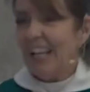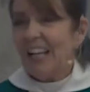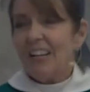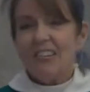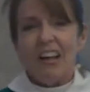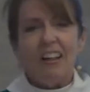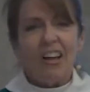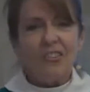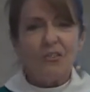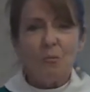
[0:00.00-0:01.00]
tell
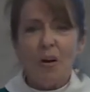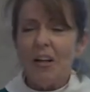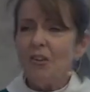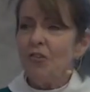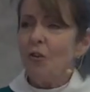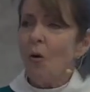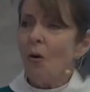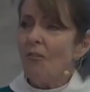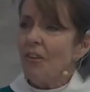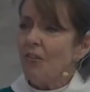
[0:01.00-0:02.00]
us, what is
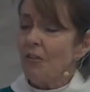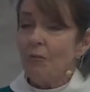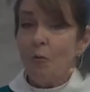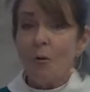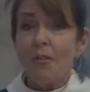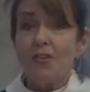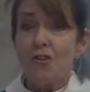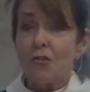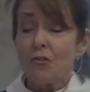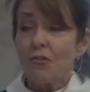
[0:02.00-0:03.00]
your vision for the
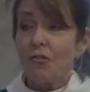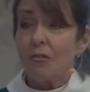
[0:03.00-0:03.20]
church?"